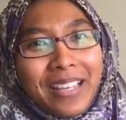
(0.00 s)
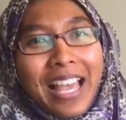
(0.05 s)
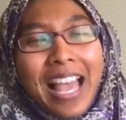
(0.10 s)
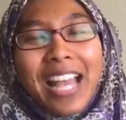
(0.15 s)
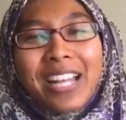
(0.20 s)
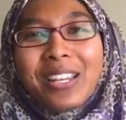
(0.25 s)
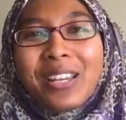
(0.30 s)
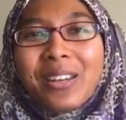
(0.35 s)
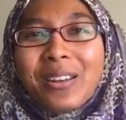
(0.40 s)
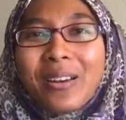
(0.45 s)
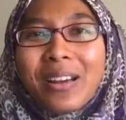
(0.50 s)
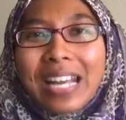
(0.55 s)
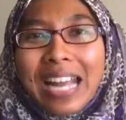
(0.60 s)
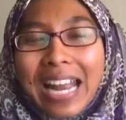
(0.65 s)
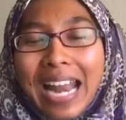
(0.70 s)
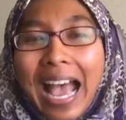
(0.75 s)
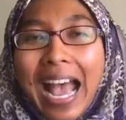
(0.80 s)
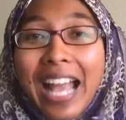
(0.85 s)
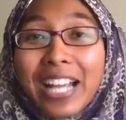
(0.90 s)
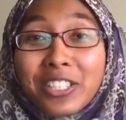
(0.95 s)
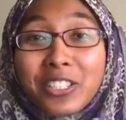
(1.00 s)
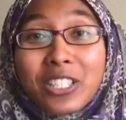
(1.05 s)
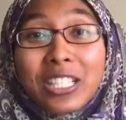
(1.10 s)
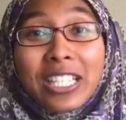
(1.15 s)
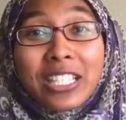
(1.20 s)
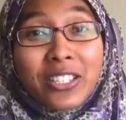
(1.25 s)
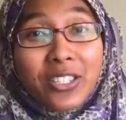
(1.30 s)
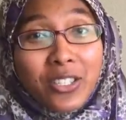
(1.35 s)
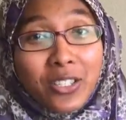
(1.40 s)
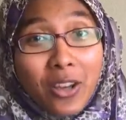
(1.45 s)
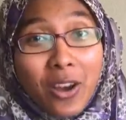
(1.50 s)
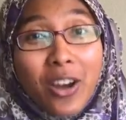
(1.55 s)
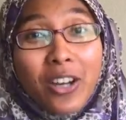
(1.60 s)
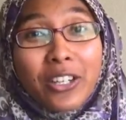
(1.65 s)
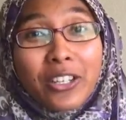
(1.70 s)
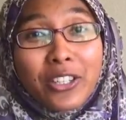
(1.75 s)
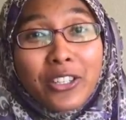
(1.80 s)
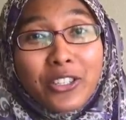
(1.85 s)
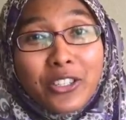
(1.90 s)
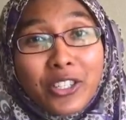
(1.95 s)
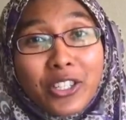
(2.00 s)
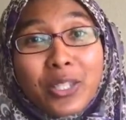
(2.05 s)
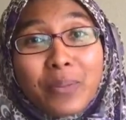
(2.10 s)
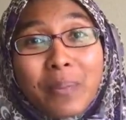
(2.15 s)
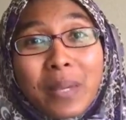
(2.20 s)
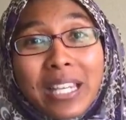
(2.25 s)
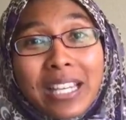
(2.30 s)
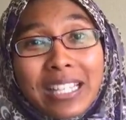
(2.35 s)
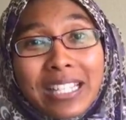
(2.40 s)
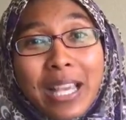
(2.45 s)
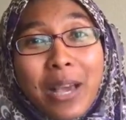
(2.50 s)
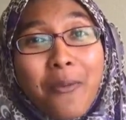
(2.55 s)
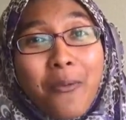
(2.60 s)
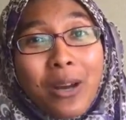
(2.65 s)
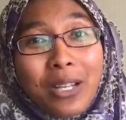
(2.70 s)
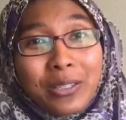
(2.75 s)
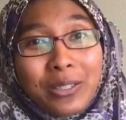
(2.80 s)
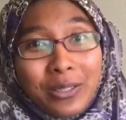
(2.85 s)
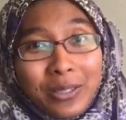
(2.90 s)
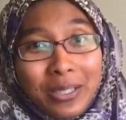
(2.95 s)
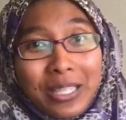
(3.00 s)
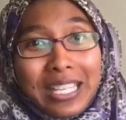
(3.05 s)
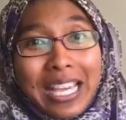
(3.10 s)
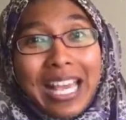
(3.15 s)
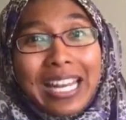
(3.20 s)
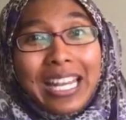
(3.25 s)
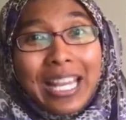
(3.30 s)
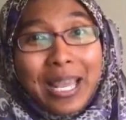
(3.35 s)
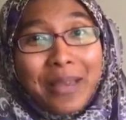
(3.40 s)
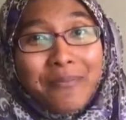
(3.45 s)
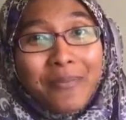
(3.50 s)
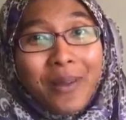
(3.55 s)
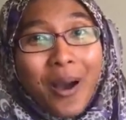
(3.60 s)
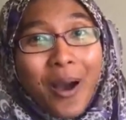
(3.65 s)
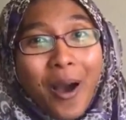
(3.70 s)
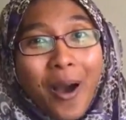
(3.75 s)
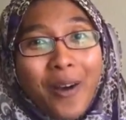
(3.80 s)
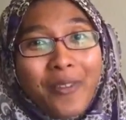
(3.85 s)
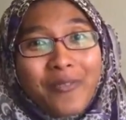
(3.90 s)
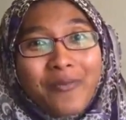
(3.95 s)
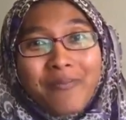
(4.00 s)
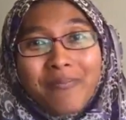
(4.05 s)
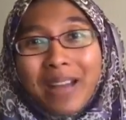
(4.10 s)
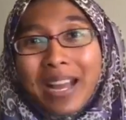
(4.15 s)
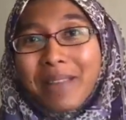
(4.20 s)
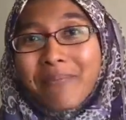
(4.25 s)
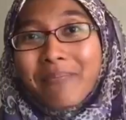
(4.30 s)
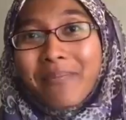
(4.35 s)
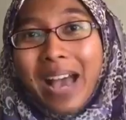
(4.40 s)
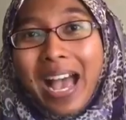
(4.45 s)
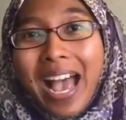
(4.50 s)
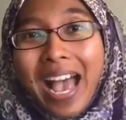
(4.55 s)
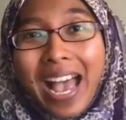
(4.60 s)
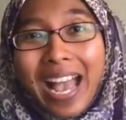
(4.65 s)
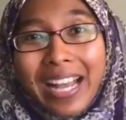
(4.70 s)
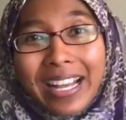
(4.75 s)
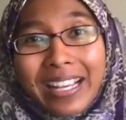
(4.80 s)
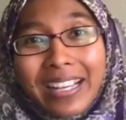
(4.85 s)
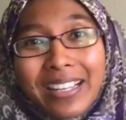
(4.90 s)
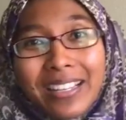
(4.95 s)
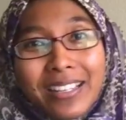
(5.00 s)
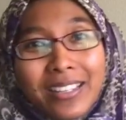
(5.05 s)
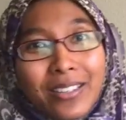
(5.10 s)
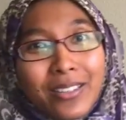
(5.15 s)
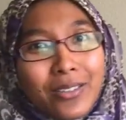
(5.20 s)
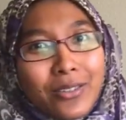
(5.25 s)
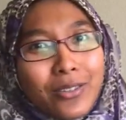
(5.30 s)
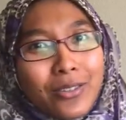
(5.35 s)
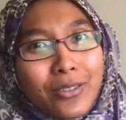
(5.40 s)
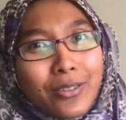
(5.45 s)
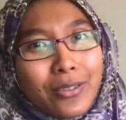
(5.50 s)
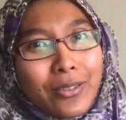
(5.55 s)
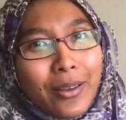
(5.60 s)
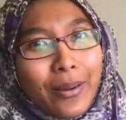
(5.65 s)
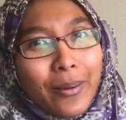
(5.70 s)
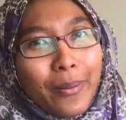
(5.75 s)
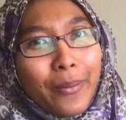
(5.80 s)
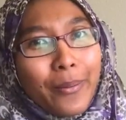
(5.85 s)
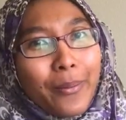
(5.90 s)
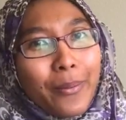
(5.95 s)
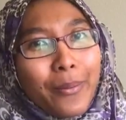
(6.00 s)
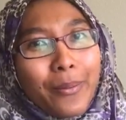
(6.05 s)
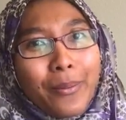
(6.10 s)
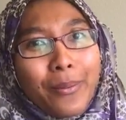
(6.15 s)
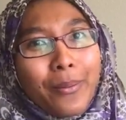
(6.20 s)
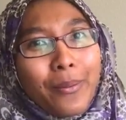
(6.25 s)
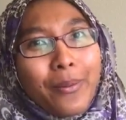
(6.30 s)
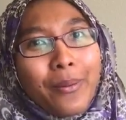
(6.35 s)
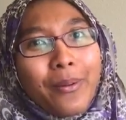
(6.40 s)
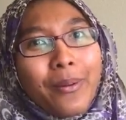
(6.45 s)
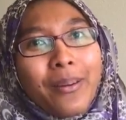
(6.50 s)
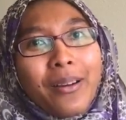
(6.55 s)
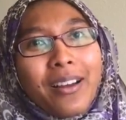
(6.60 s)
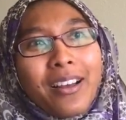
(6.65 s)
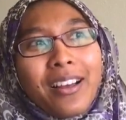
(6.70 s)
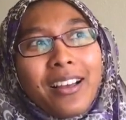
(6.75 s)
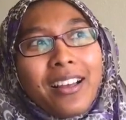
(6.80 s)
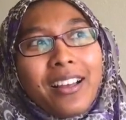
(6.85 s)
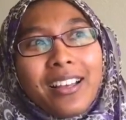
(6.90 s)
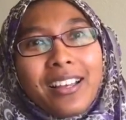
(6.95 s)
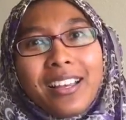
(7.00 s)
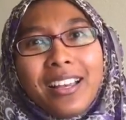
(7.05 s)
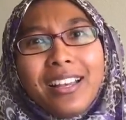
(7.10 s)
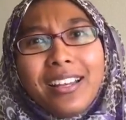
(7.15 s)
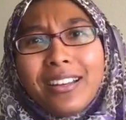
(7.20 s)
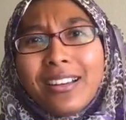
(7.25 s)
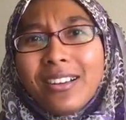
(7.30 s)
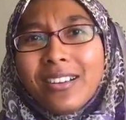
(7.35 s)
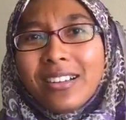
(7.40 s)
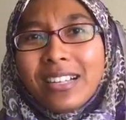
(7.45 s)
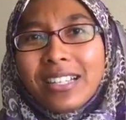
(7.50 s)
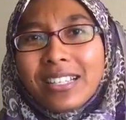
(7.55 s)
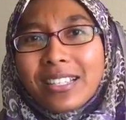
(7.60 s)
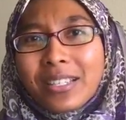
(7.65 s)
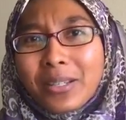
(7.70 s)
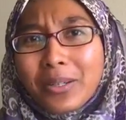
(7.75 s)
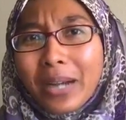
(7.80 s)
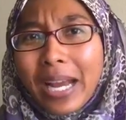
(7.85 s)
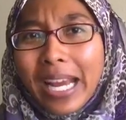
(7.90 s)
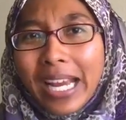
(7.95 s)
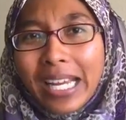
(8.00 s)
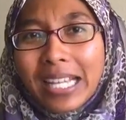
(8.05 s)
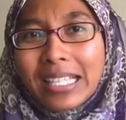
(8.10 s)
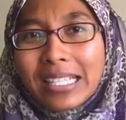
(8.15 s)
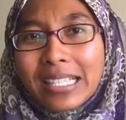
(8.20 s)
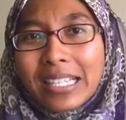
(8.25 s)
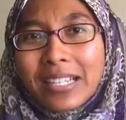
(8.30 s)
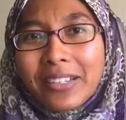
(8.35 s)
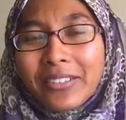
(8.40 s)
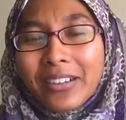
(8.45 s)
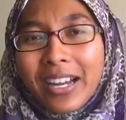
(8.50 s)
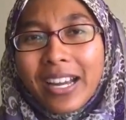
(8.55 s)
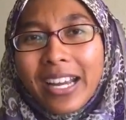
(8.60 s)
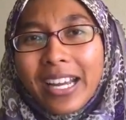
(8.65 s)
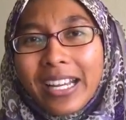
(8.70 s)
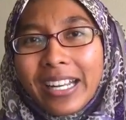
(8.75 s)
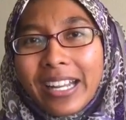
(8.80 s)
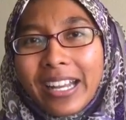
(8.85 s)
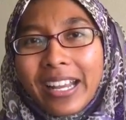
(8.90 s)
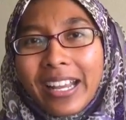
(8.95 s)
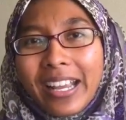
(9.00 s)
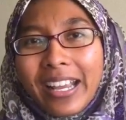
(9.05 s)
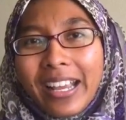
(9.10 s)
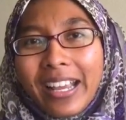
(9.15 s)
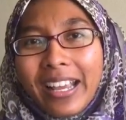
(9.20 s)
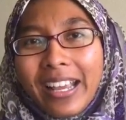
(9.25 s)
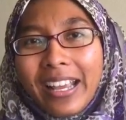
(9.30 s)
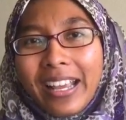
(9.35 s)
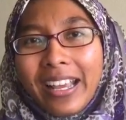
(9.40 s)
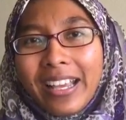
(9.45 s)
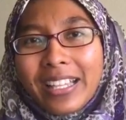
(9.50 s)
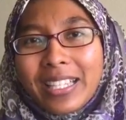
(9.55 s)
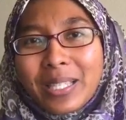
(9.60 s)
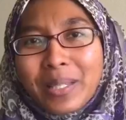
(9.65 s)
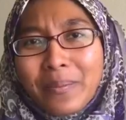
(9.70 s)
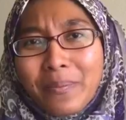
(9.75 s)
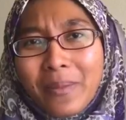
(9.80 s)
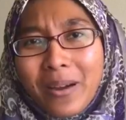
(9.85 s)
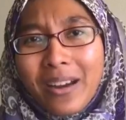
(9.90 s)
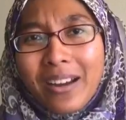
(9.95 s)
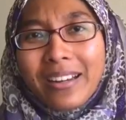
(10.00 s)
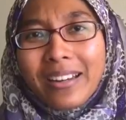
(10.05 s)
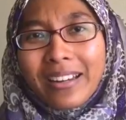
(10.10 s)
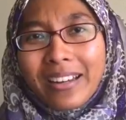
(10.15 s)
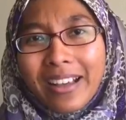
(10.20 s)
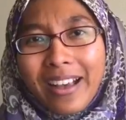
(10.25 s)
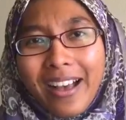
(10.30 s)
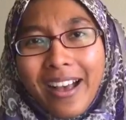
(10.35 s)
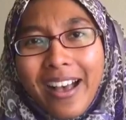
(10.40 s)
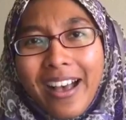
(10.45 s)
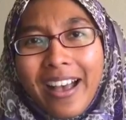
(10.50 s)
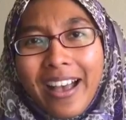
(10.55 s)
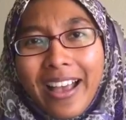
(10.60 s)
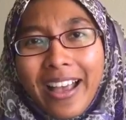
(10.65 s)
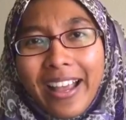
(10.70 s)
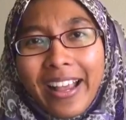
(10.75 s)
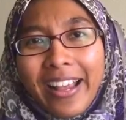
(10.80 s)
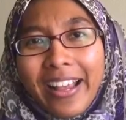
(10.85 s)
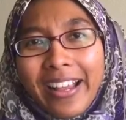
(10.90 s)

And you know, and I actually started just because I wanted to get him off my back. So, you know, it's crazy, right? Smart guy.